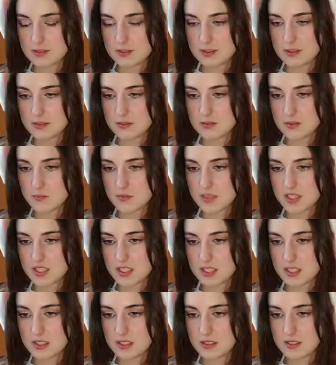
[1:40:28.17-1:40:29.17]
Excuse
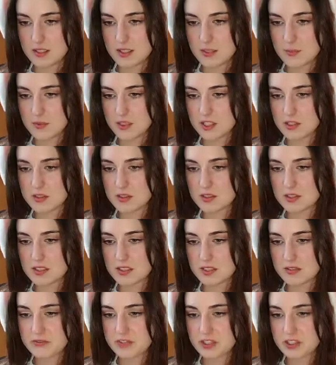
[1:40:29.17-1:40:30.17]
me, I'm here to
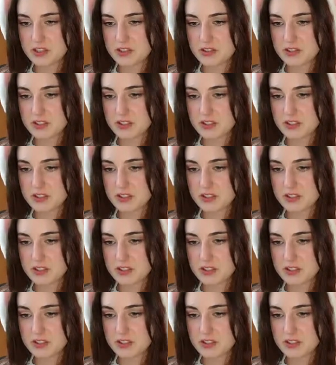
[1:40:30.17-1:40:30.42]
deliver your